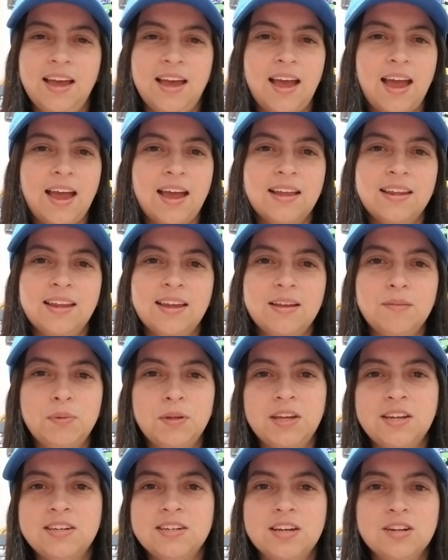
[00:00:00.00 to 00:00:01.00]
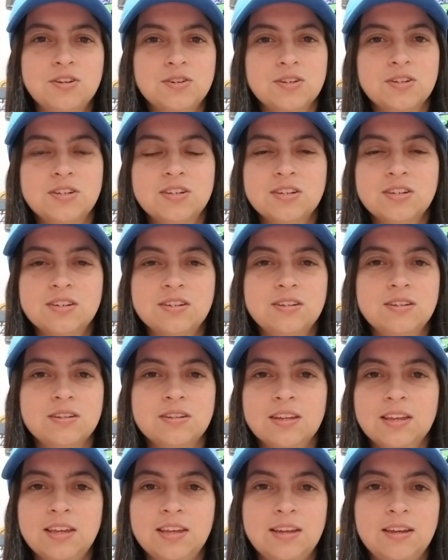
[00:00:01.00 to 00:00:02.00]
I like playing Tetris just to
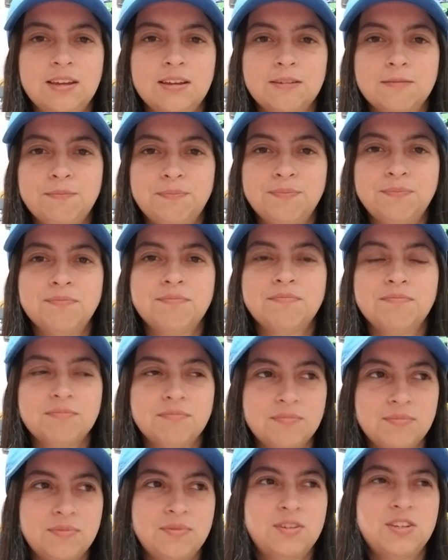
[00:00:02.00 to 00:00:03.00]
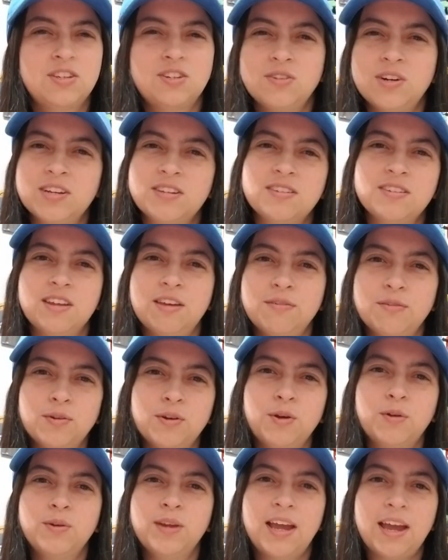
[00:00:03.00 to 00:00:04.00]
like stress level
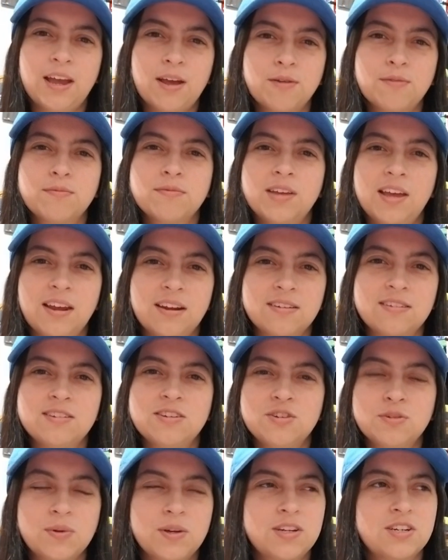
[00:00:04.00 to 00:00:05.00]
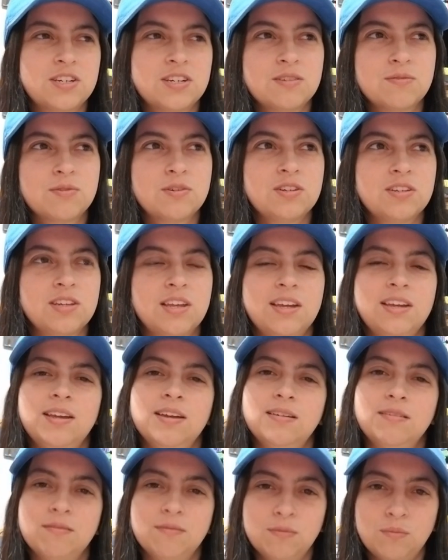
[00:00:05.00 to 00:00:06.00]
go down kind of situation where you're like,
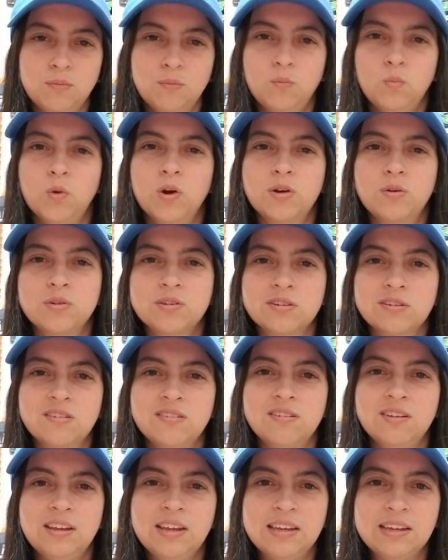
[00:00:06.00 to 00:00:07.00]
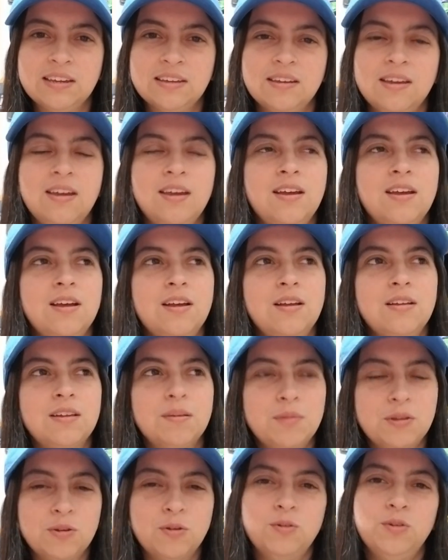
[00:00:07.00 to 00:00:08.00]
work was a little
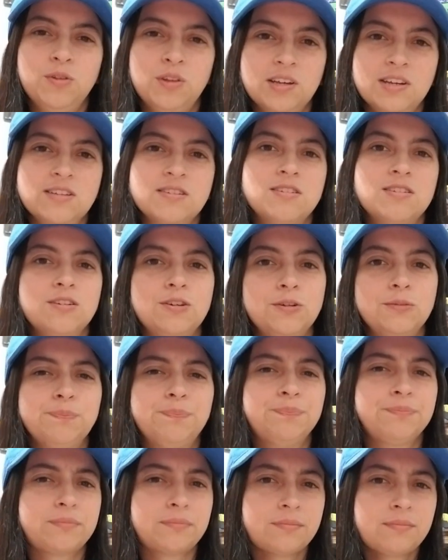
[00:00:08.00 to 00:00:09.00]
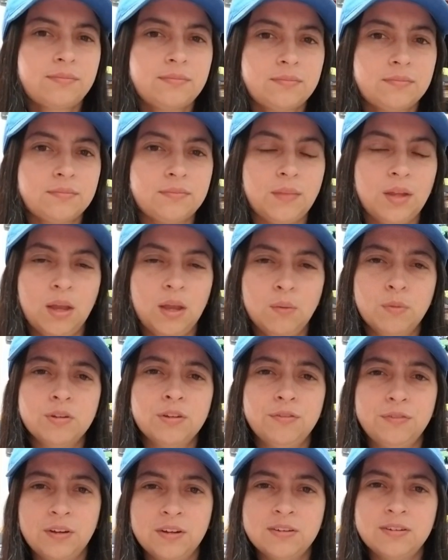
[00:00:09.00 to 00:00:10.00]
let me go do this. So it
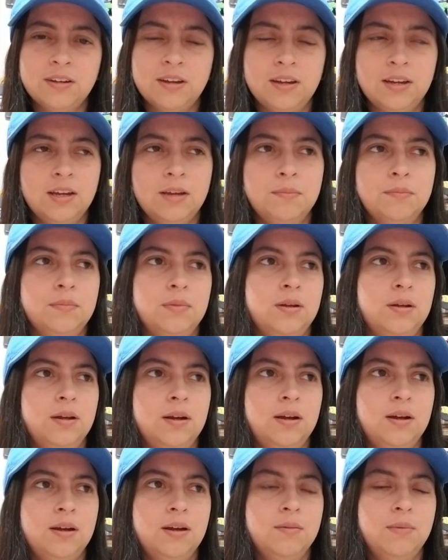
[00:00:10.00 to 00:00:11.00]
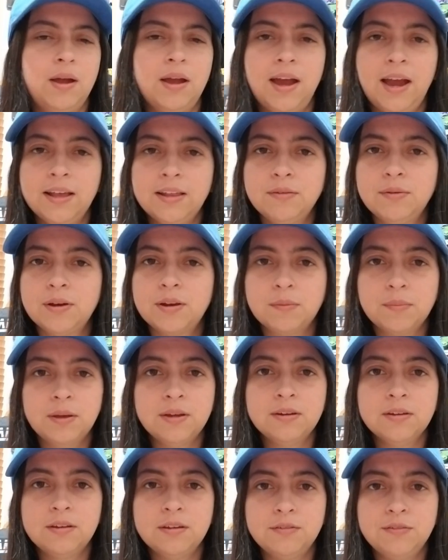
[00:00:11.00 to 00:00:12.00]
was a fun time. I highly
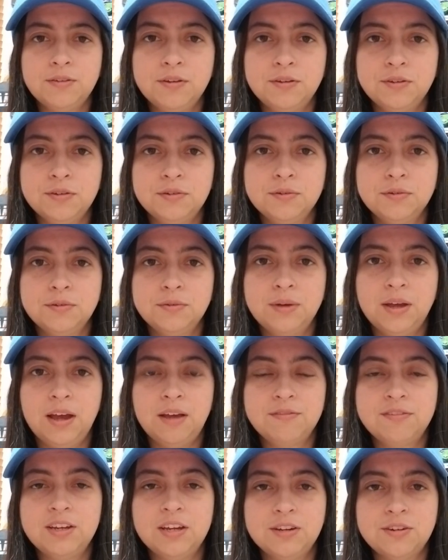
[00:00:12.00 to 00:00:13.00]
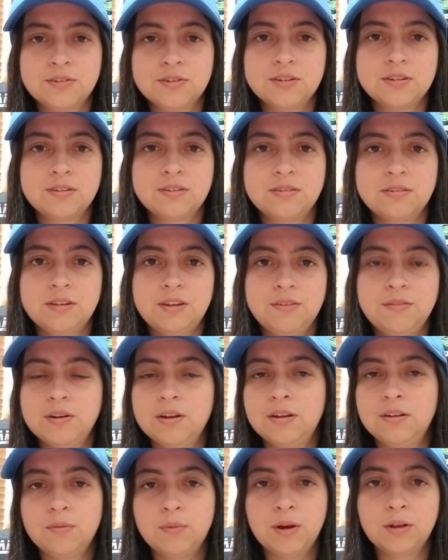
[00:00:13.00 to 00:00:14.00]
recommend it you do have Tetris, even
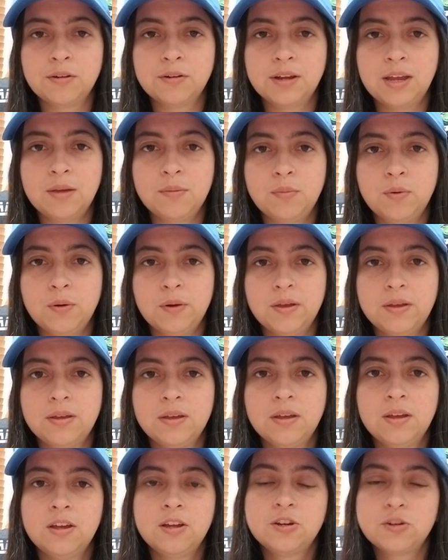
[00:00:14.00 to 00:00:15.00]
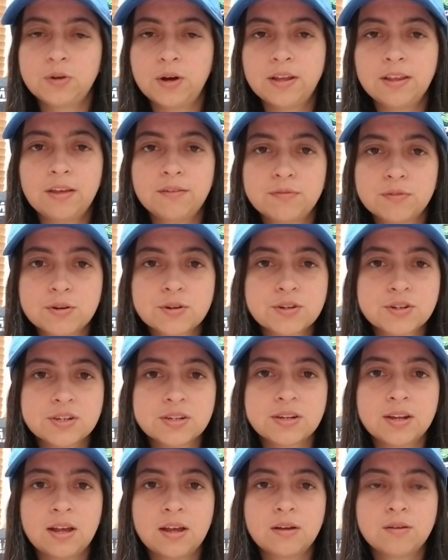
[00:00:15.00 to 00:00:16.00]
on the regular Game Boy. Try that
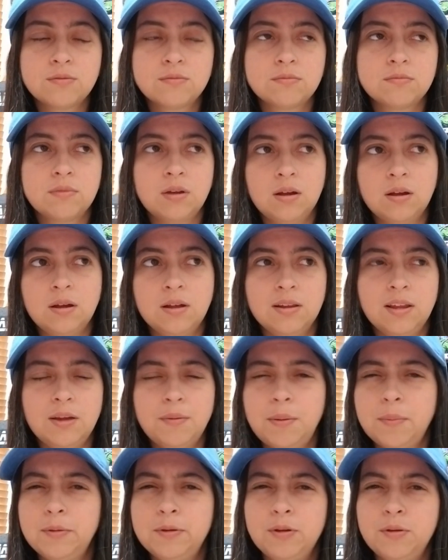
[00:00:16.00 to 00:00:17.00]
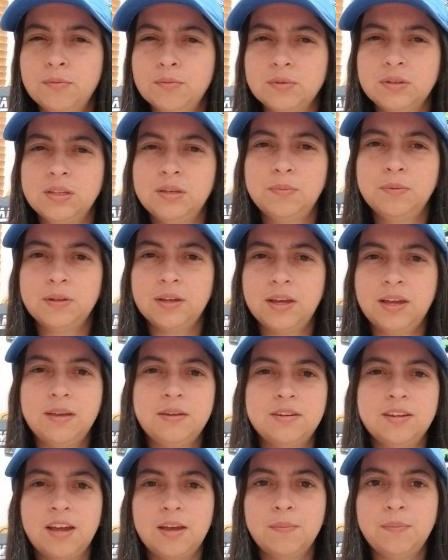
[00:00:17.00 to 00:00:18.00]
version out. A lot of people don't really
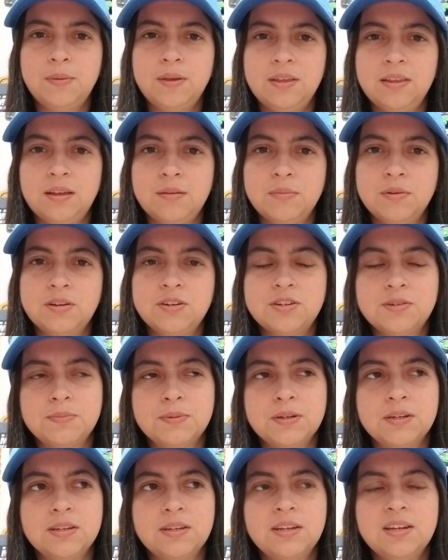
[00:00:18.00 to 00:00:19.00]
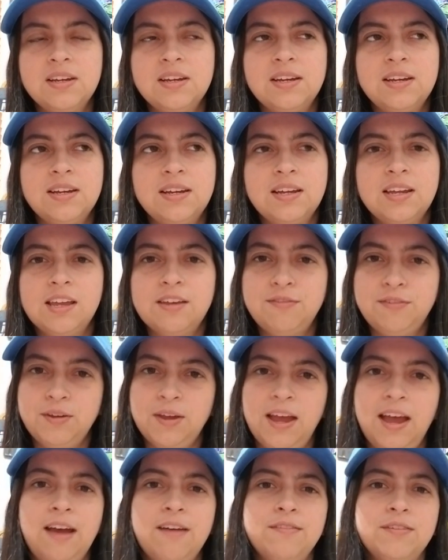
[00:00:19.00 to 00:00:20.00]
play Type B that much, but if
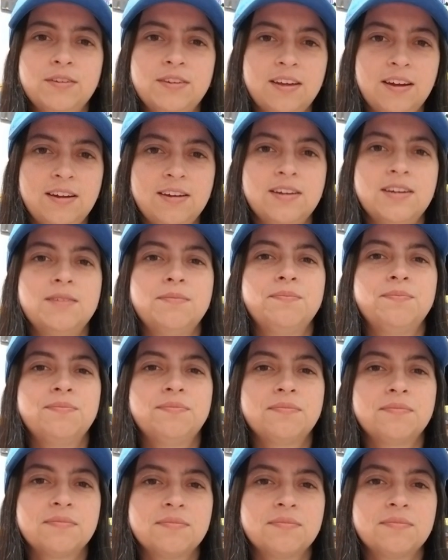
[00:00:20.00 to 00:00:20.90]
you have the time,